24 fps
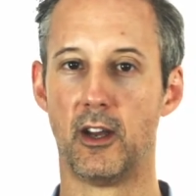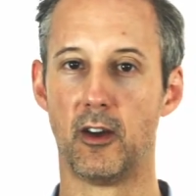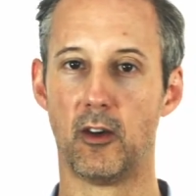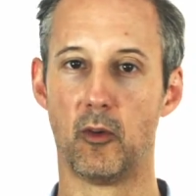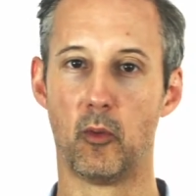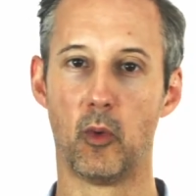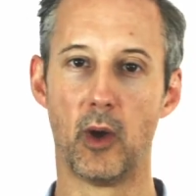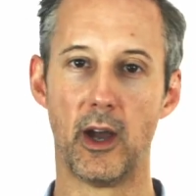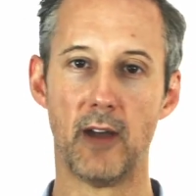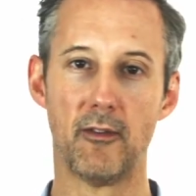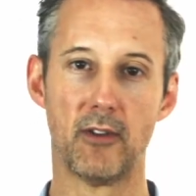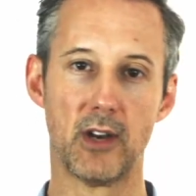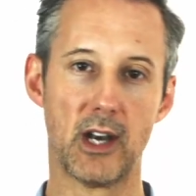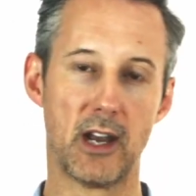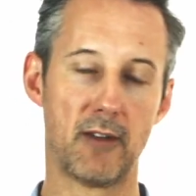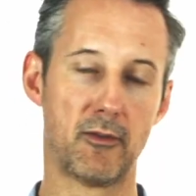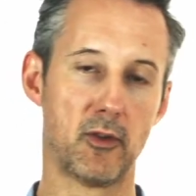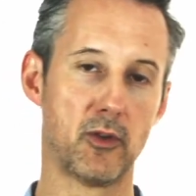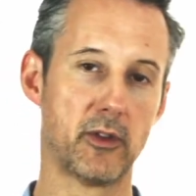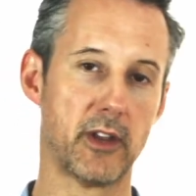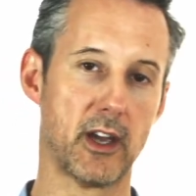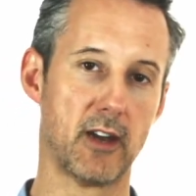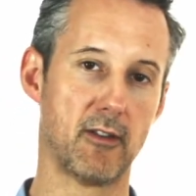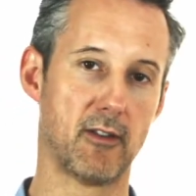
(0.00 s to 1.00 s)
whatever
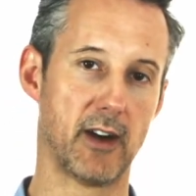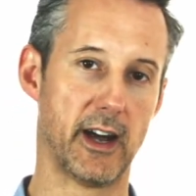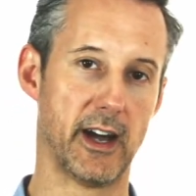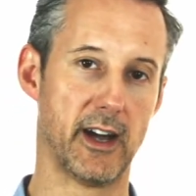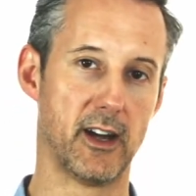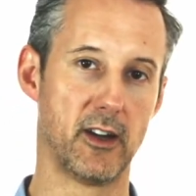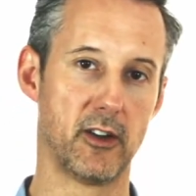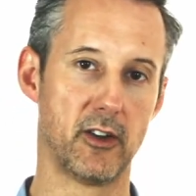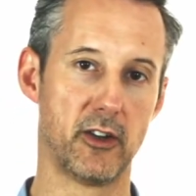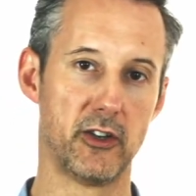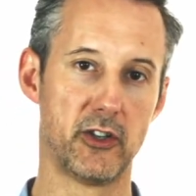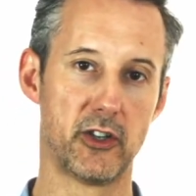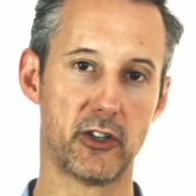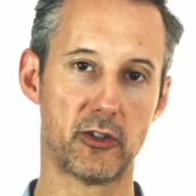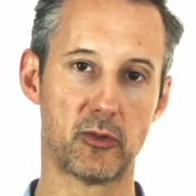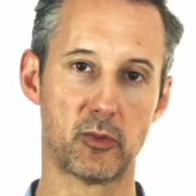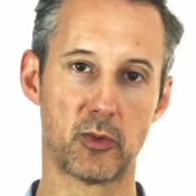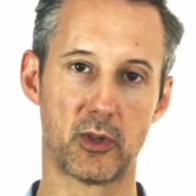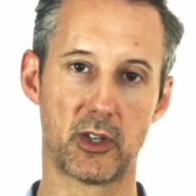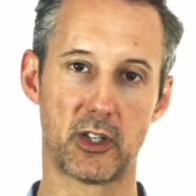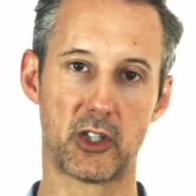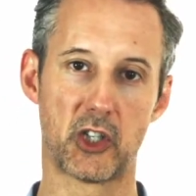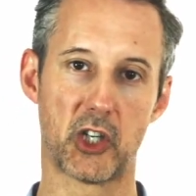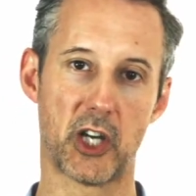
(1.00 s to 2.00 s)
level they're at, who just
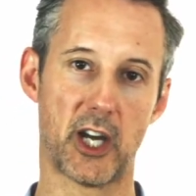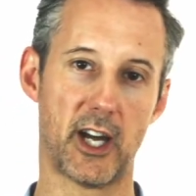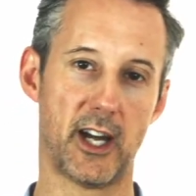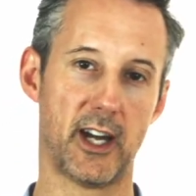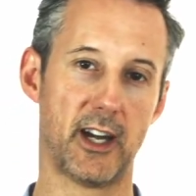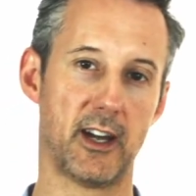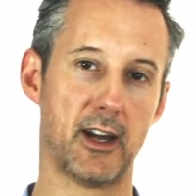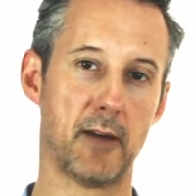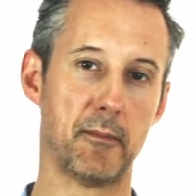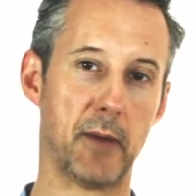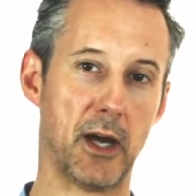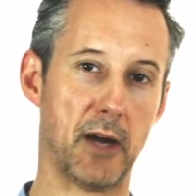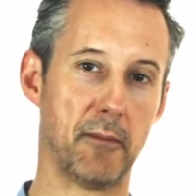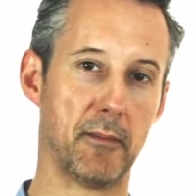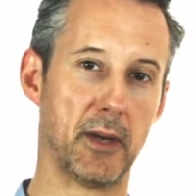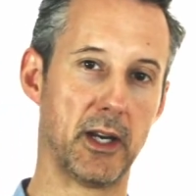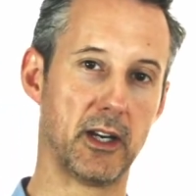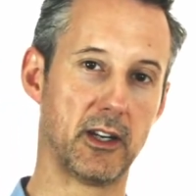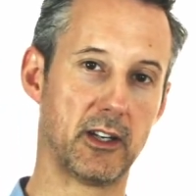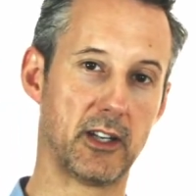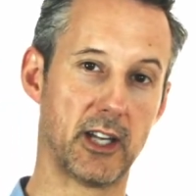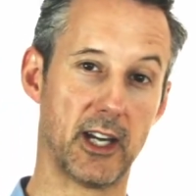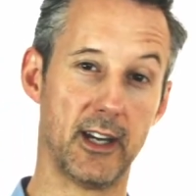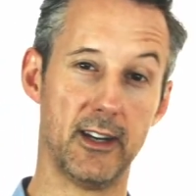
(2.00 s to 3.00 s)
want to chat about
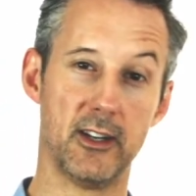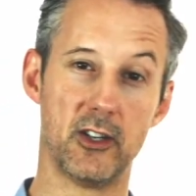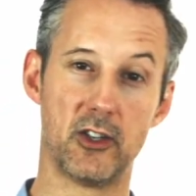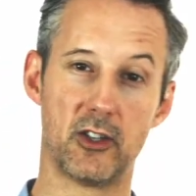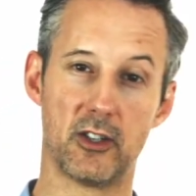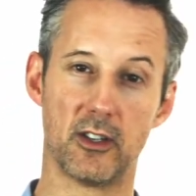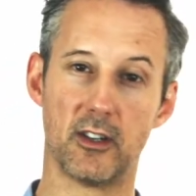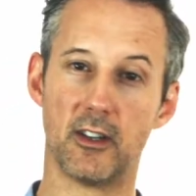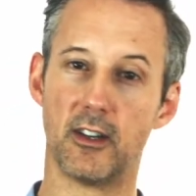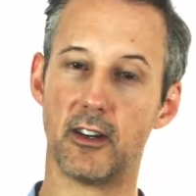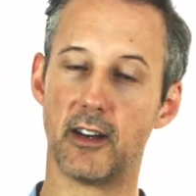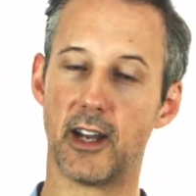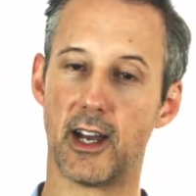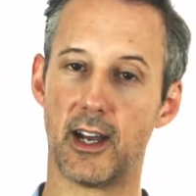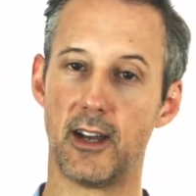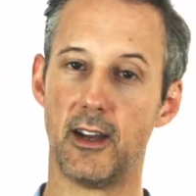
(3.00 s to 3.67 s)
meditation,